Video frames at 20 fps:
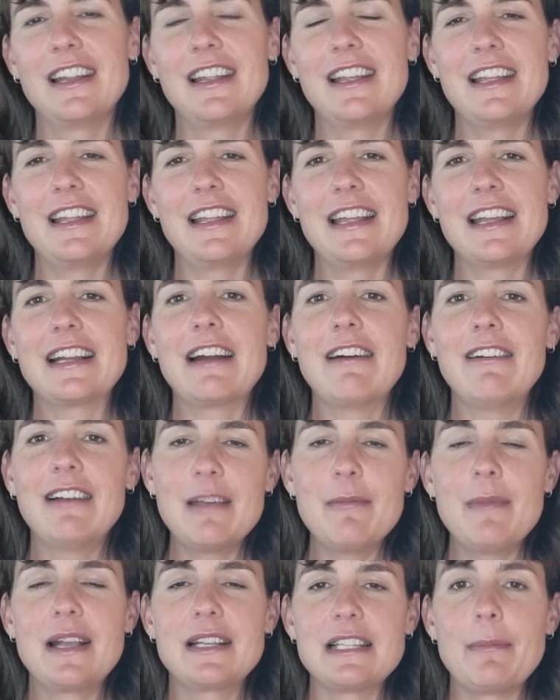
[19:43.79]
It
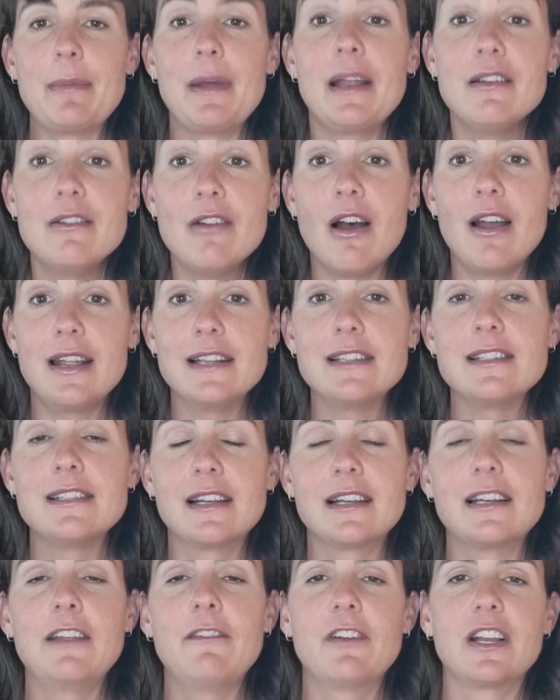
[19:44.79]
currently makes up a not
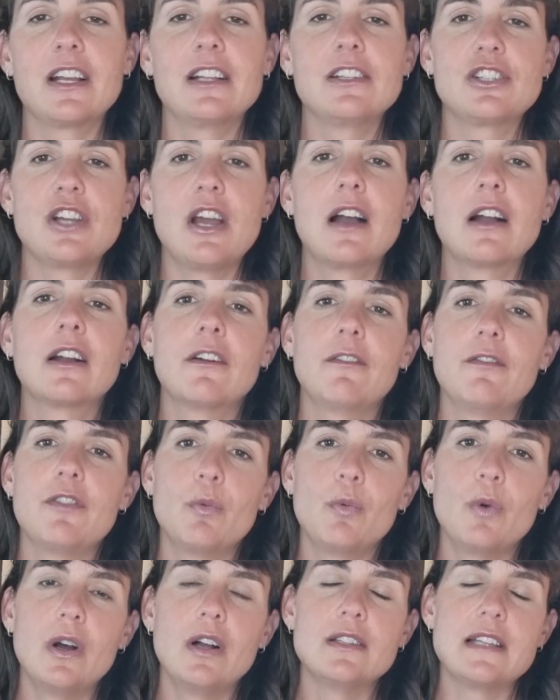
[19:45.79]
insignificant chunk of the
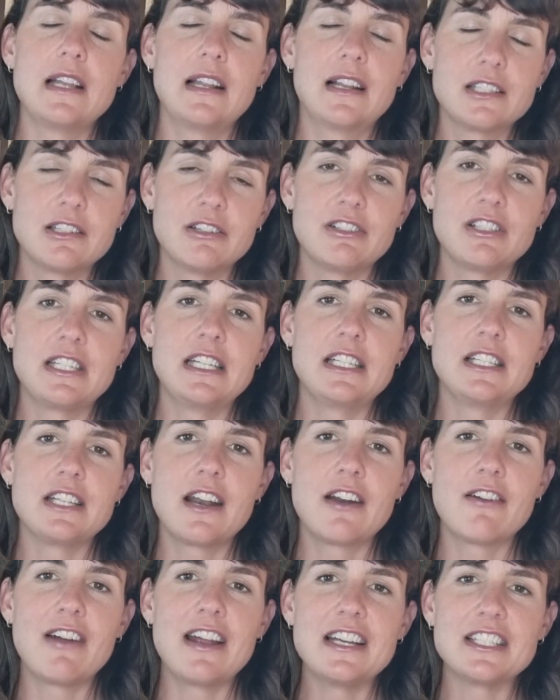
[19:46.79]
world's electricity
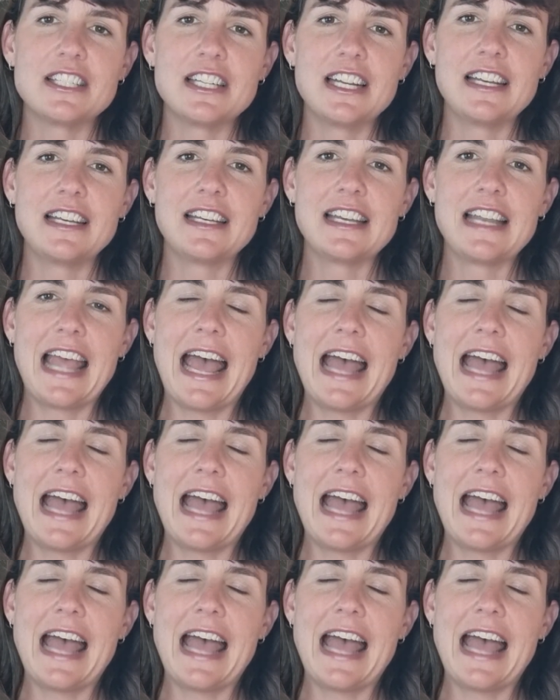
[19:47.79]
generation,